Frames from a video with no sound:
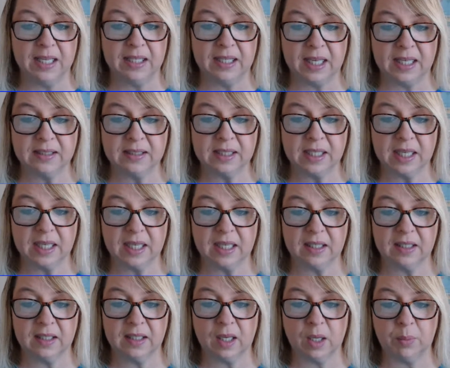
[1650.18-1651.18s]
Guests
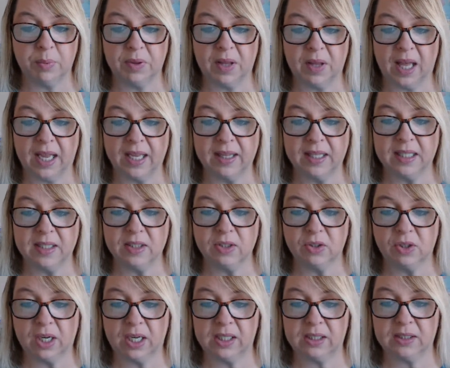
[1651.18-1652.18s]
can apply these
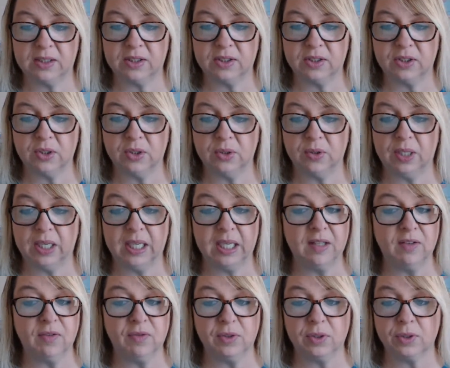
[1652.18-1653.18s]
credits to
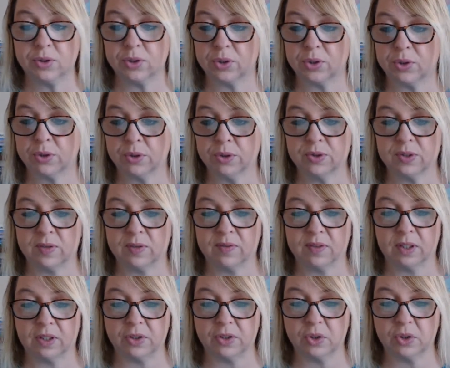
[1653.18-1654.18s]
any future cruise of
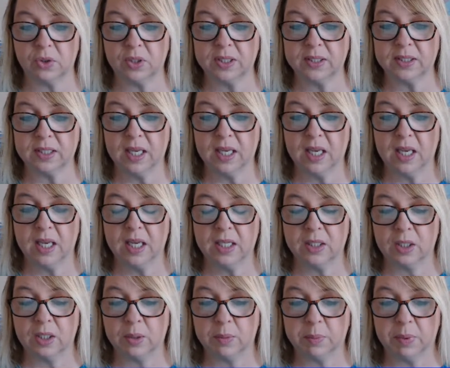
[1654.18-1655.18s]
their choice,
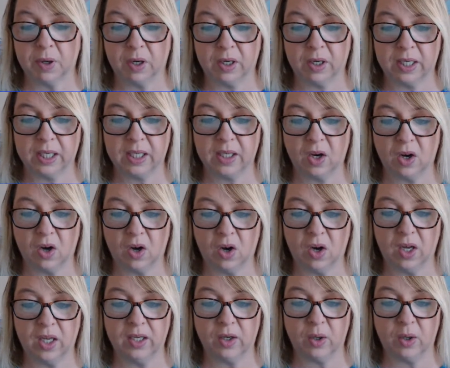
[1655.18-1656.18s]
departing
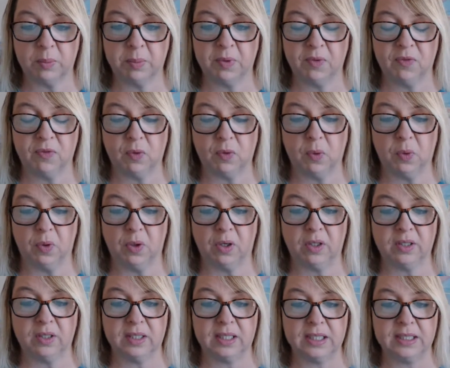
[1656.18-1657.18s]
on or
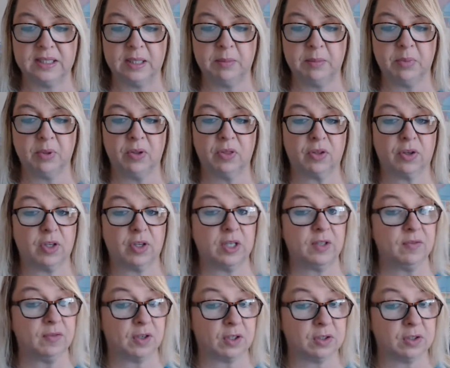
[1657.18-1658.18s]
before December
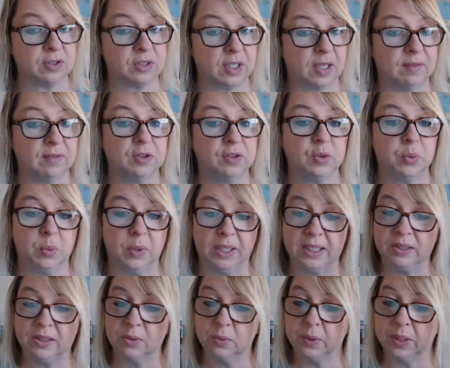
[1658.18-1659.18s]
31st of
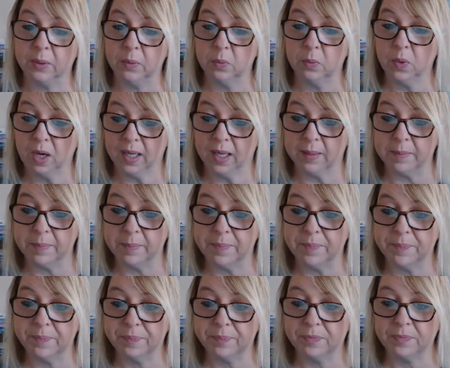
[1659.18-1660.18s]
2021.
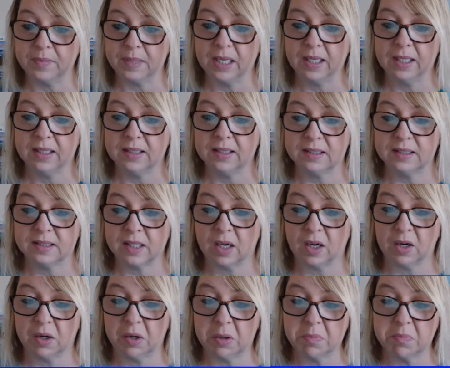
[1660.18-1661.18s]

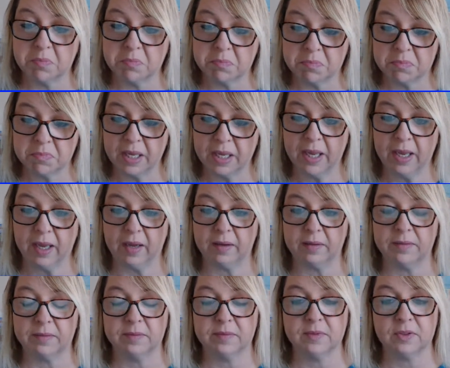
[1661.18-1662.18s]
So, yeah.
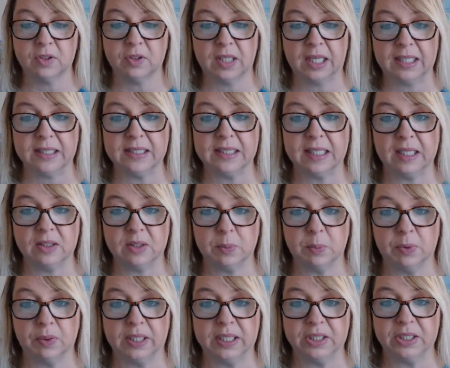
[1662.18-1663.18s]
So that sounds
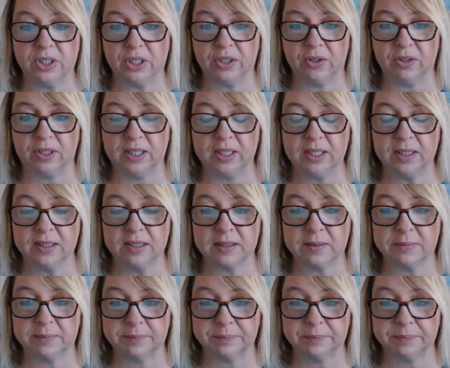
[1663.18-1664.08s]
pretty generous.